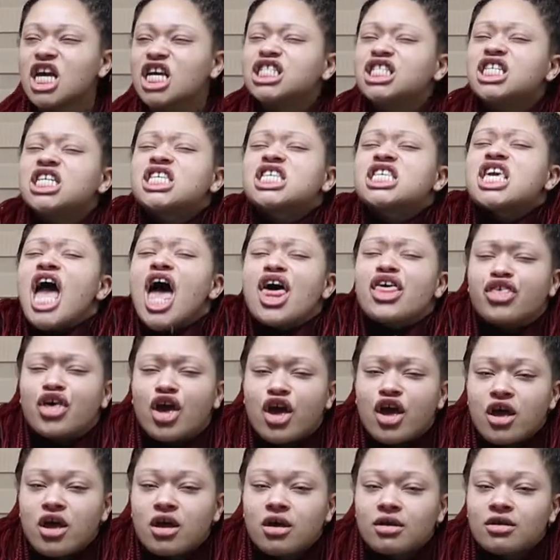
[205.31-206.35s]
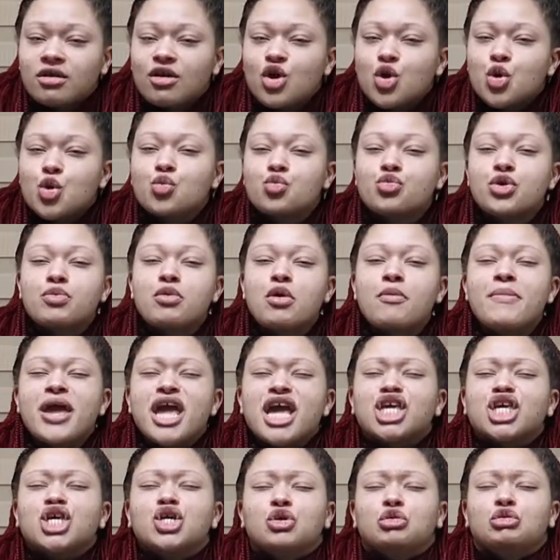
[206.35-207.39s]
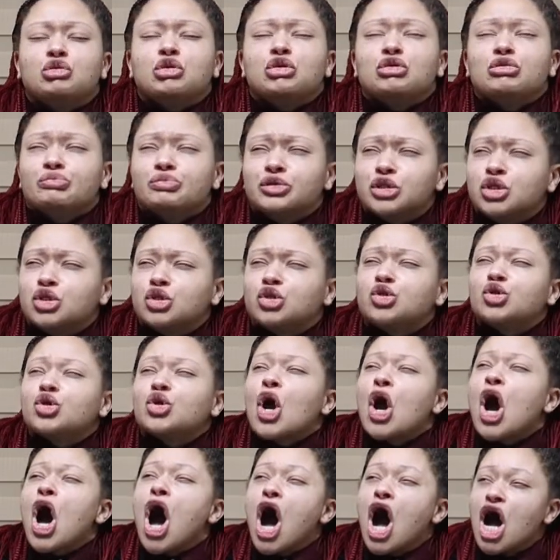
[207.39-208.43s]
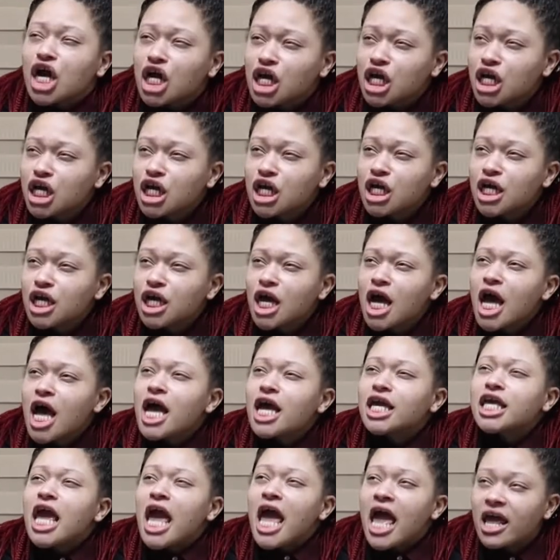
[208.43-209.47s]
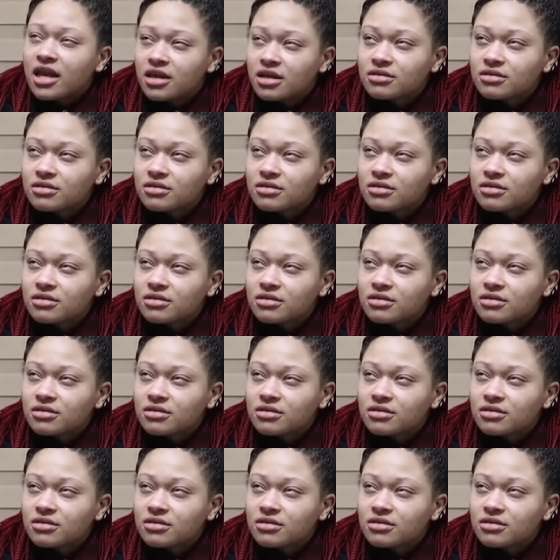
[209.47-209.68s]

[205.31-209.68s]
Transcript: Together, we will make YouTube strong again.